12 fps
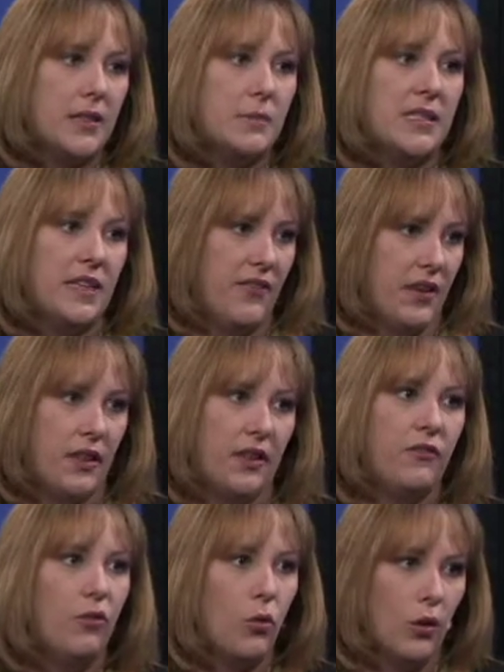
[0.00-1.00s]
specifically
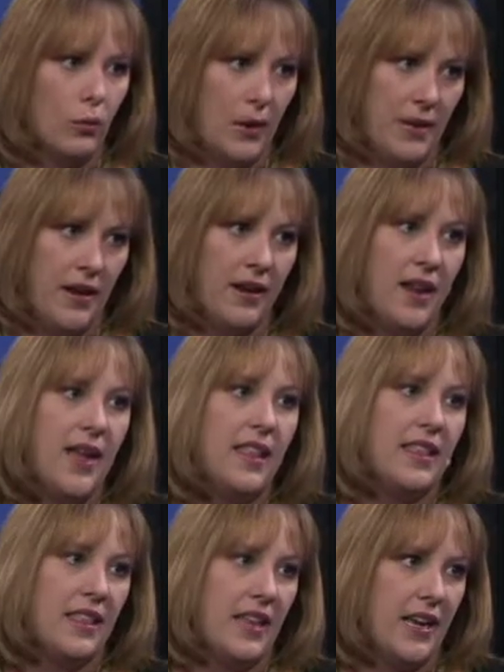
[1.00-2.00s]
for women
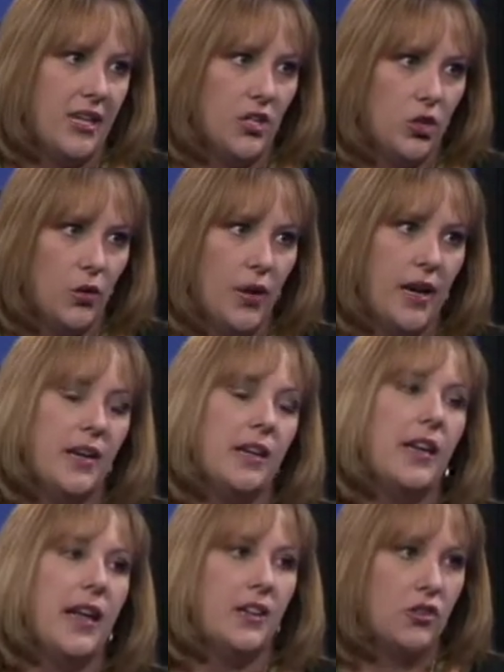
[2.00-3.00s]
that they can join,
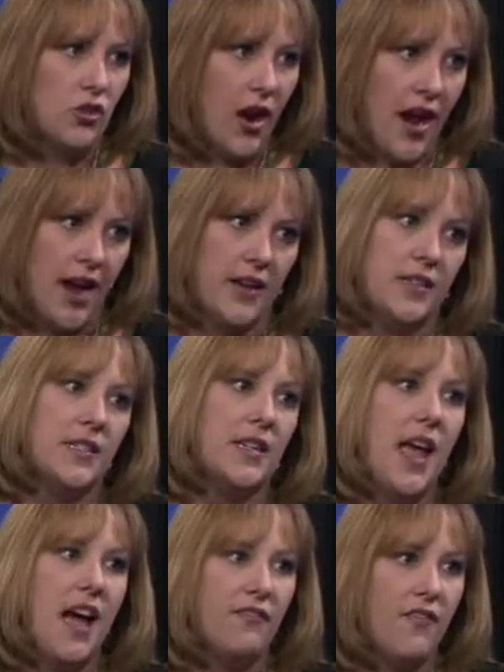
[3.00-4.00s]
get trained,
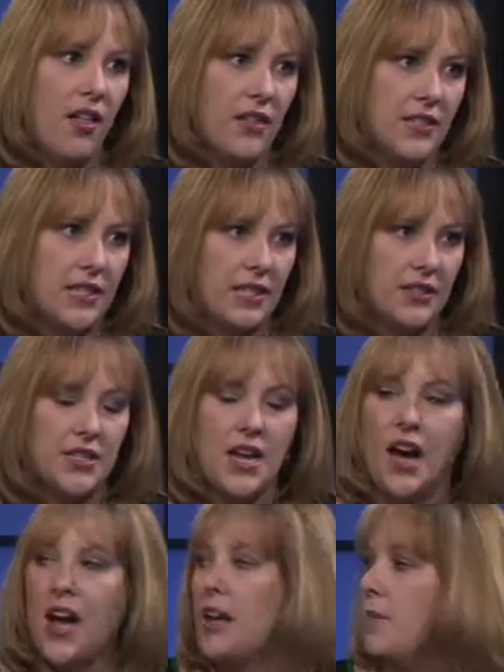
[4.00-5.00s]
have volunteer
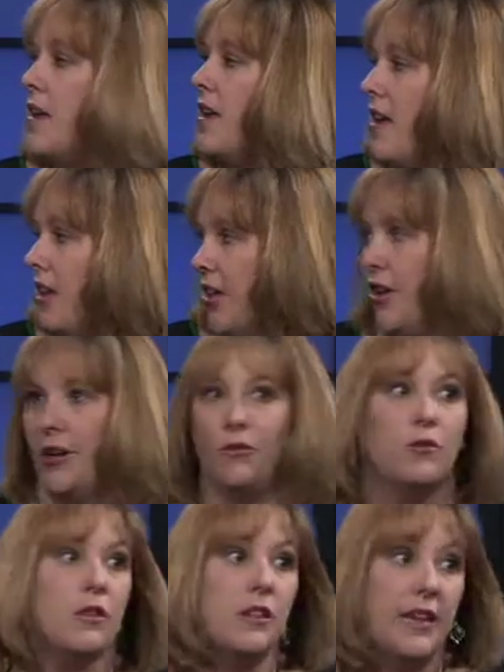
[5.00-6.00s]
time, you
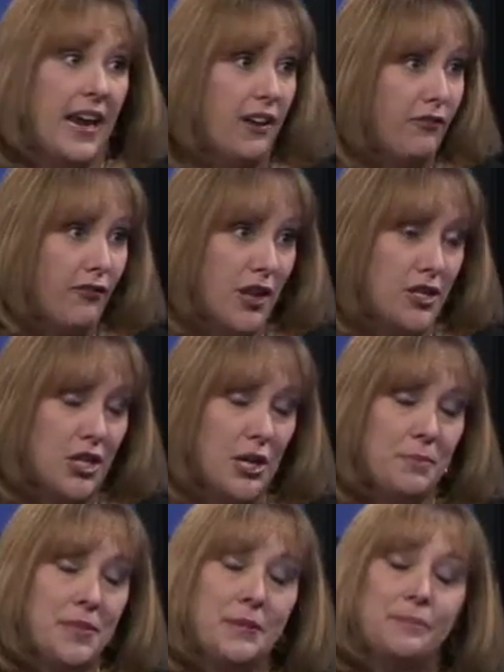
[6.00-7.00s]
know, gain
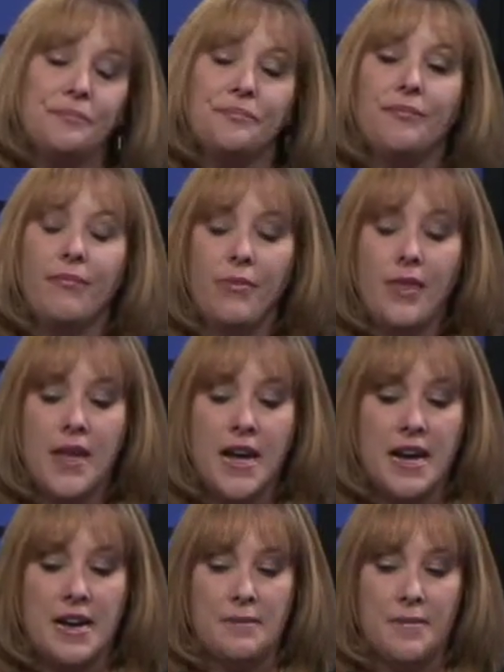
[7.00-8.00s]
friendships.
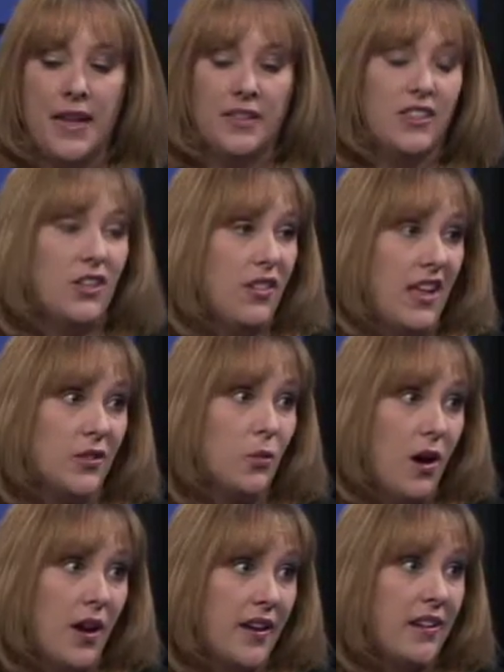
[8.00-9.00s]
Um, and so that's
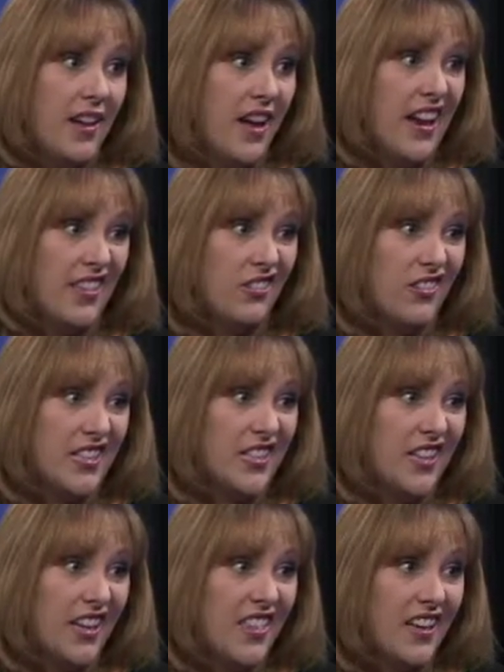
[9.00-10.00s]
why another
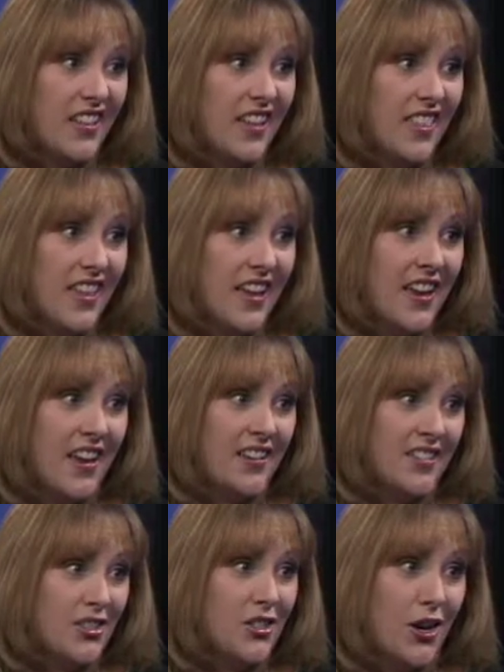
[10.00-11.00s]
reason I think that they
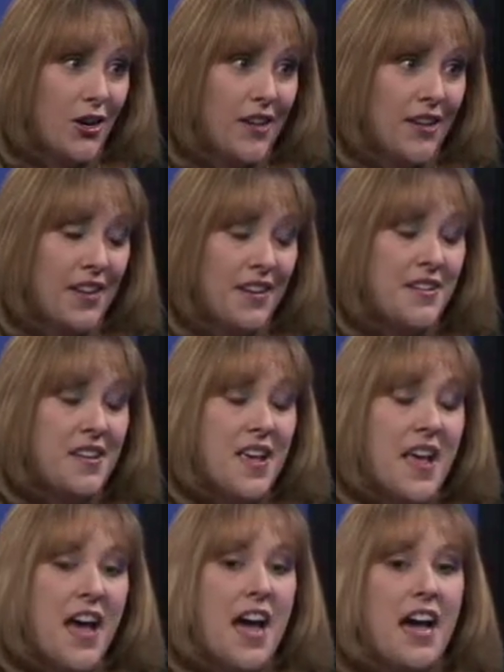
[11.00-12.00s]
started it.
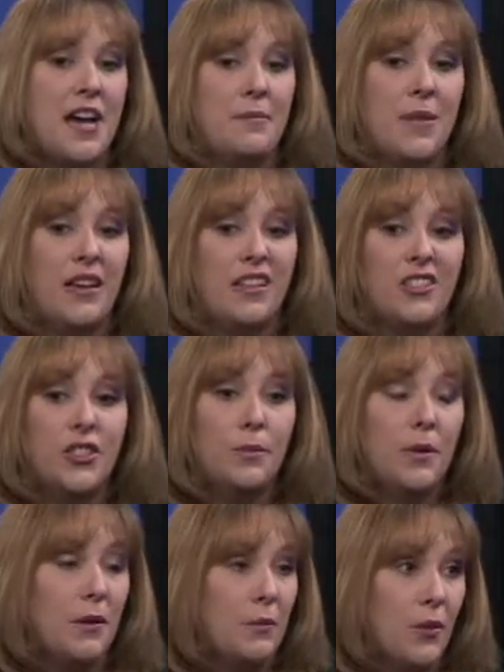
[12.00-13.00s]
Um, and it's
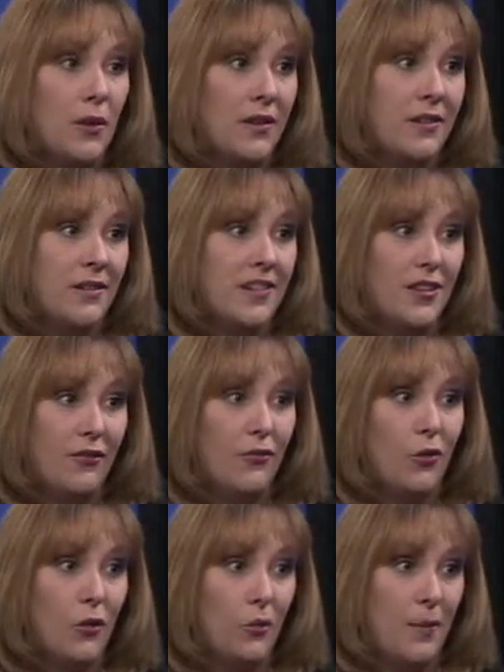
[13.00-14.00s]
super important
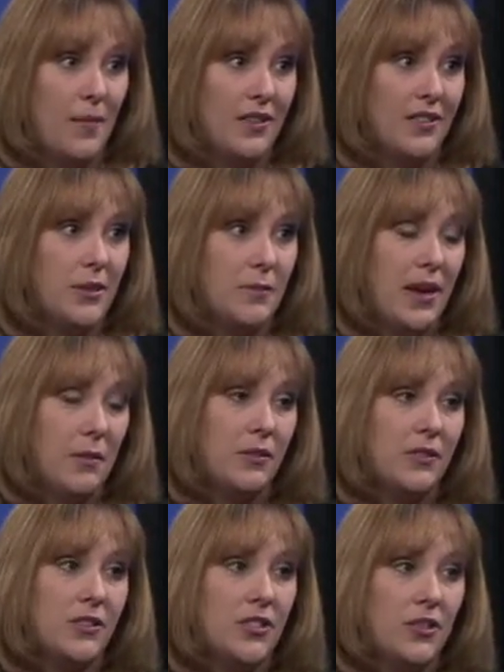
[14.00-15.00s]
for women to be
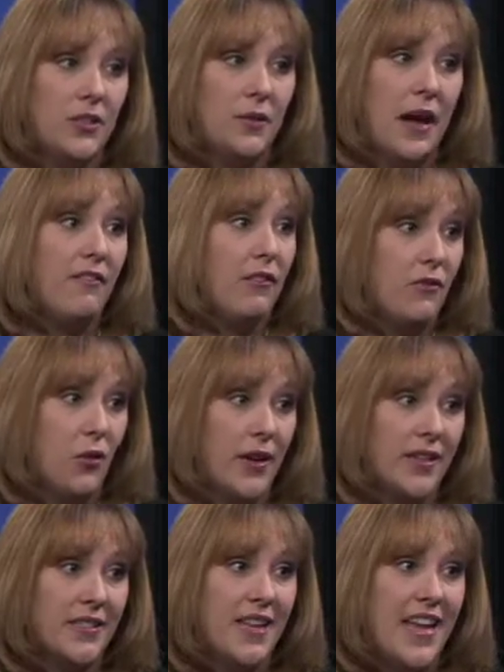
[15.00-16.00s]
able to have a
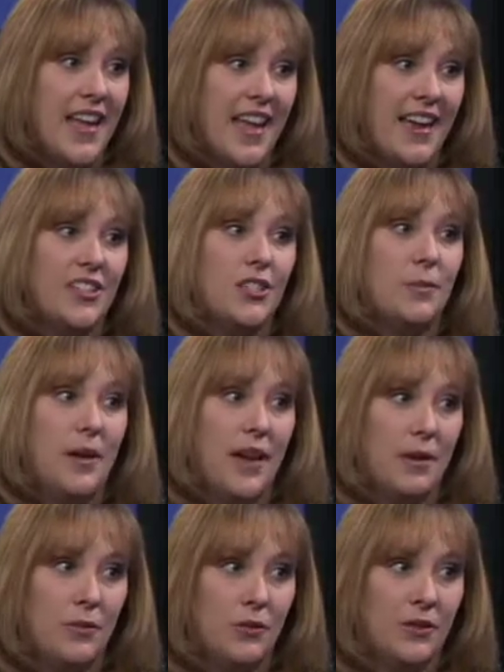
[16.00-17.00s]
voice and to be
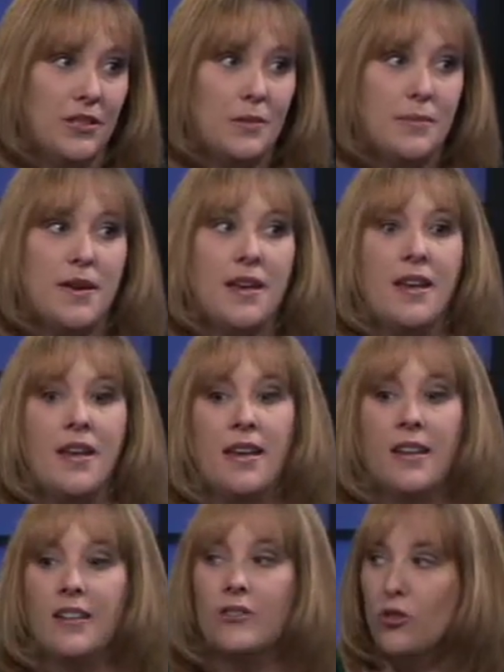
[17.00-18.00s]
able to
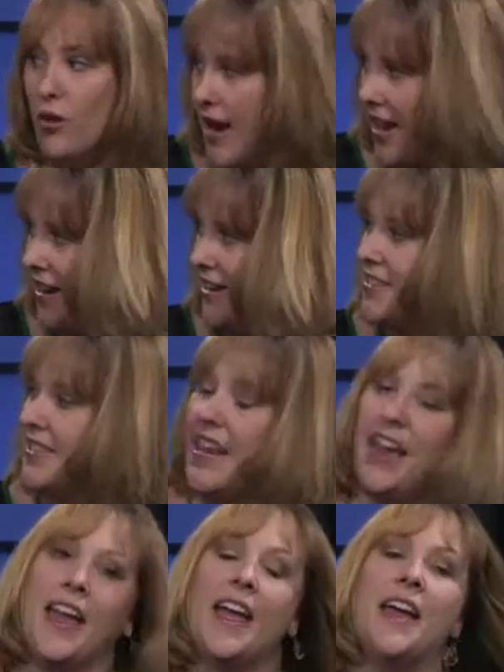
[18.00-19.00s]
be trained
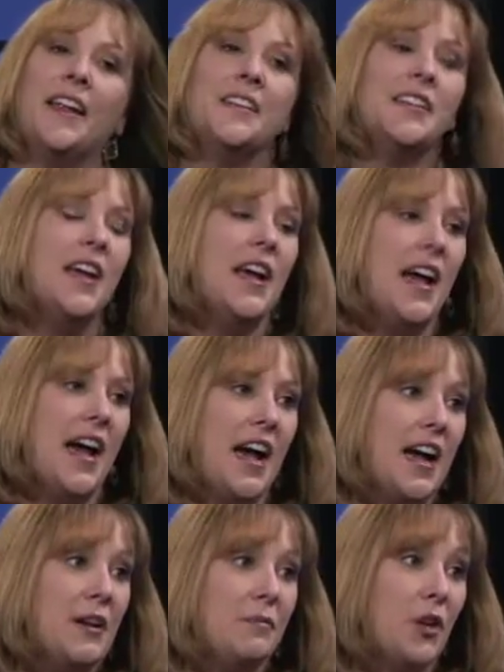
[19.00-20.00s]
and
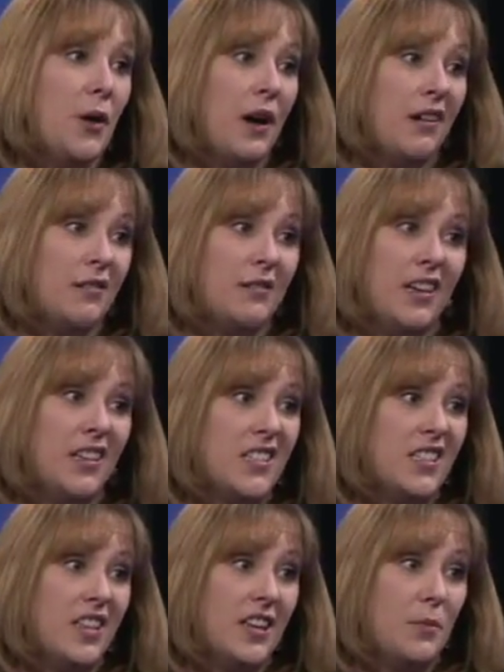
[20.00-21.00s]
um, go out
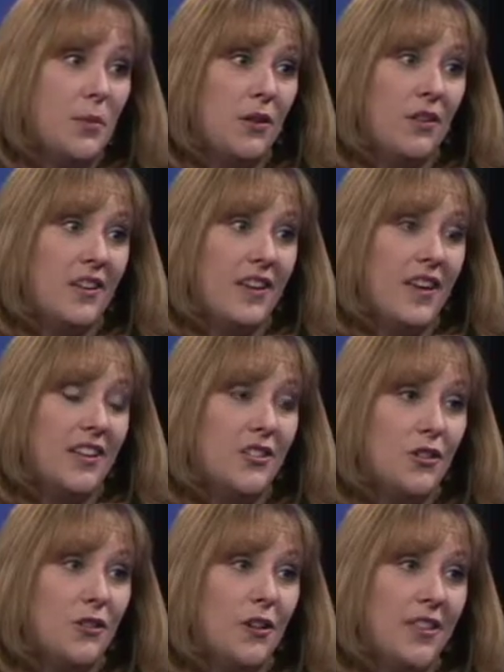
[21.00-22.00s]
into the community and
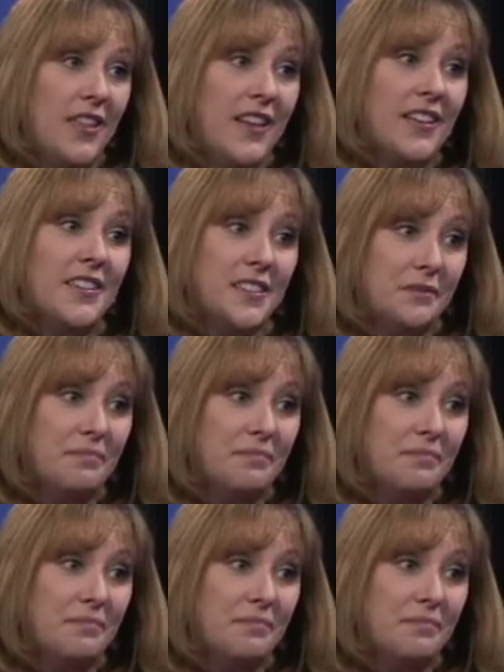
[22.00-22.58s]
do good things.